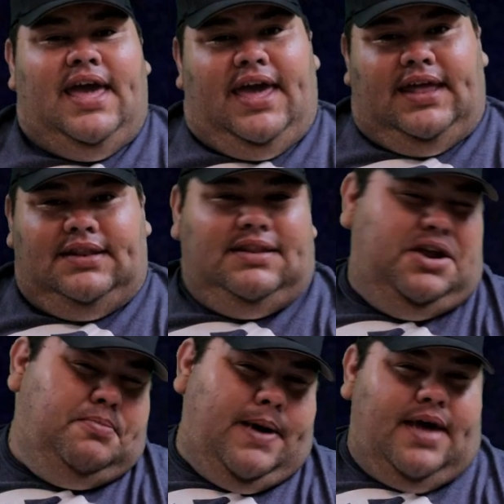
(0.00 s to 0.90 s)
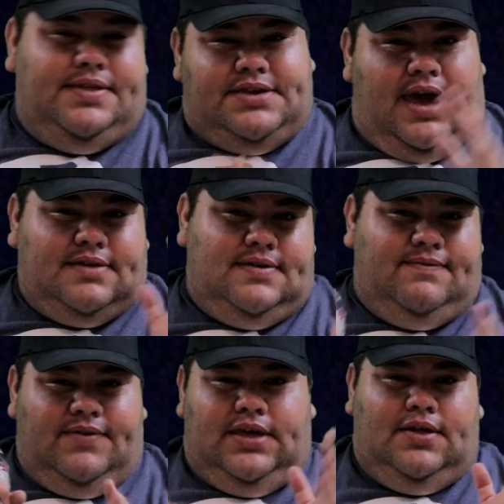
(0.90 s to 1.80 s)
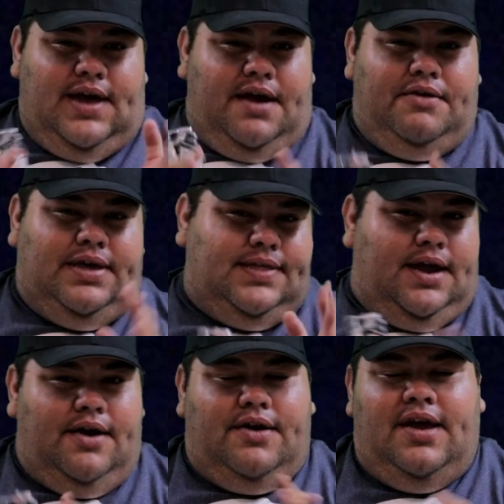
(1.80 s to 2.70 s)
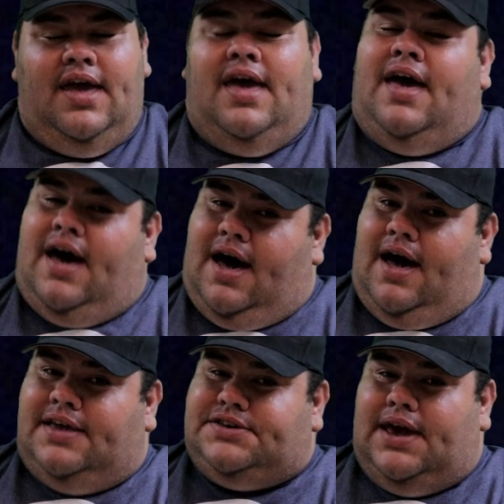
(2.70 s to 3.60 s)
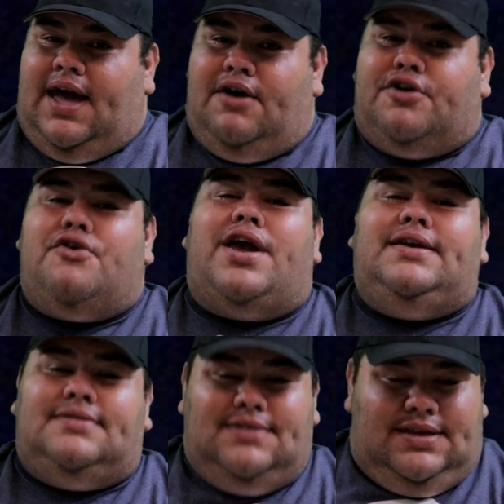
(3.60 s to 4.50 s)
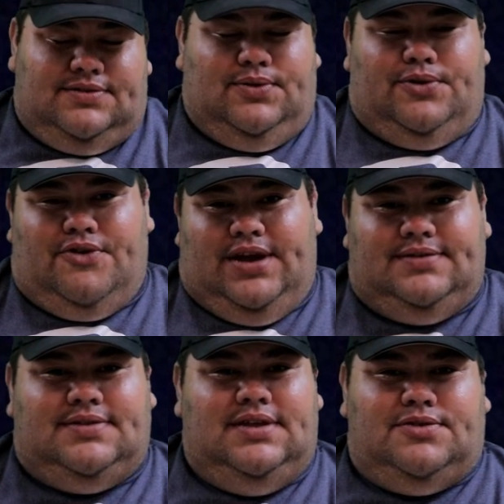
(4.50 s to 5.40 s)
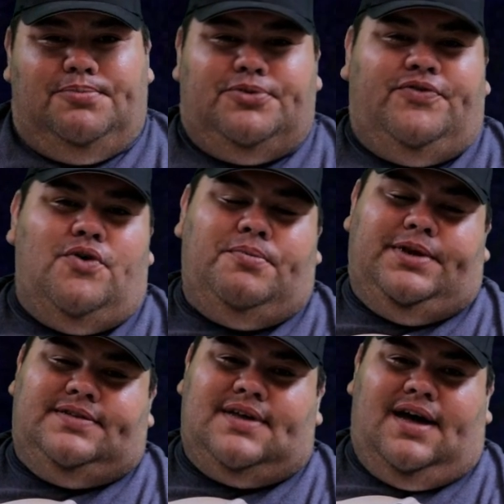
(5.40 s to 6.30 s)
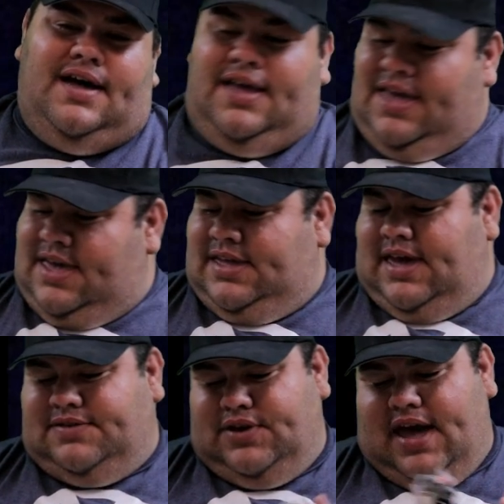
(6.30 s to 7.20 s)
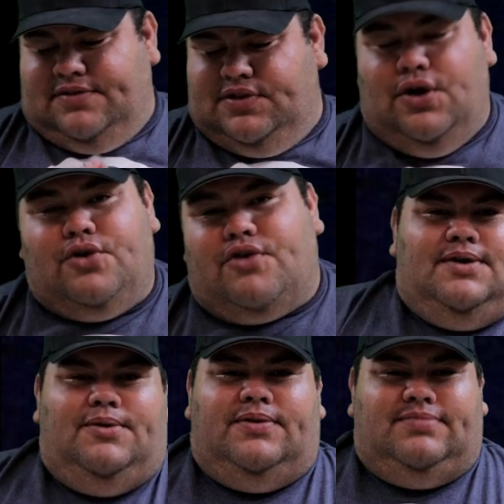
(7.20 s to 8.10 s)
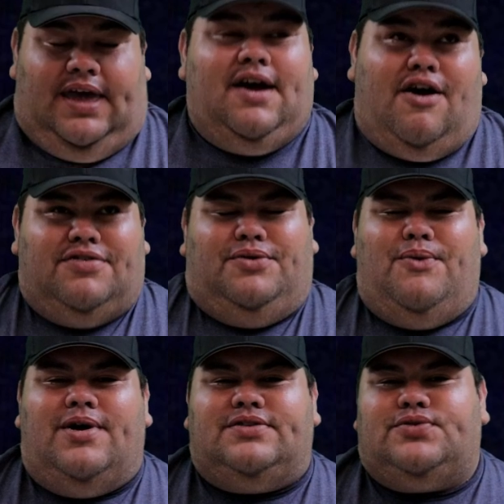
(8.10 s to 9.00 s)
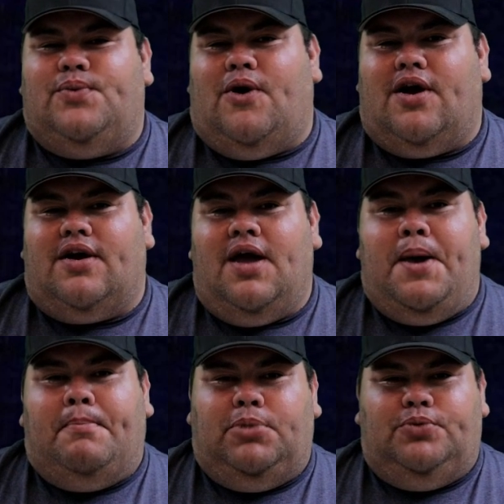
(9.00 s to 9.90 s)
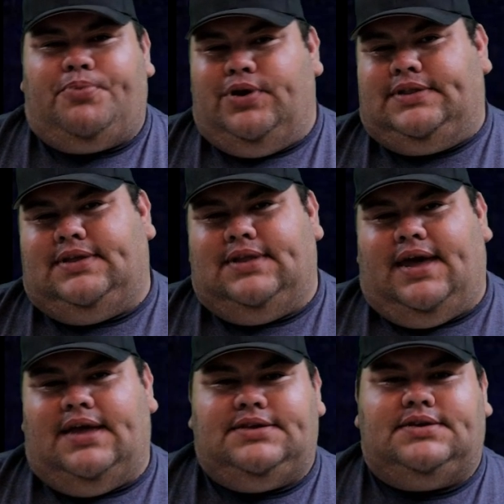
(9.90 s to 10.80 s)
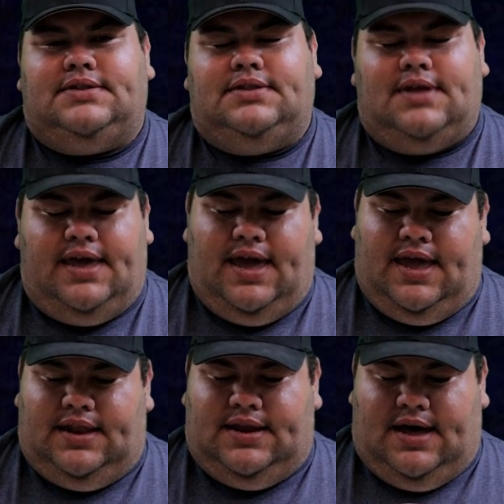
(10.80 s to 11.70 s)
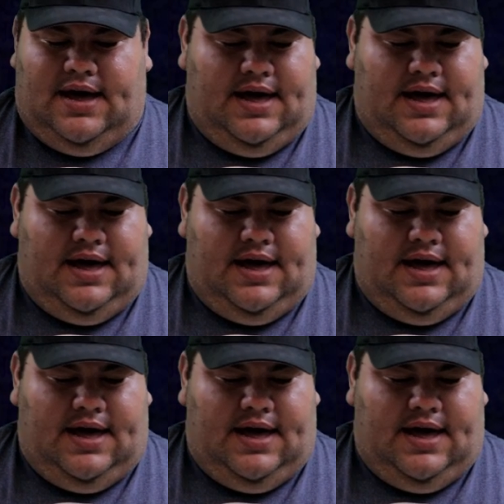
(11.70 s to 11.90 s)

and nearby the Jacksonville area there, check out Grace Diesel, Grace Diesel Performance. As you guys know, they are the ones who are blueprinting the engine and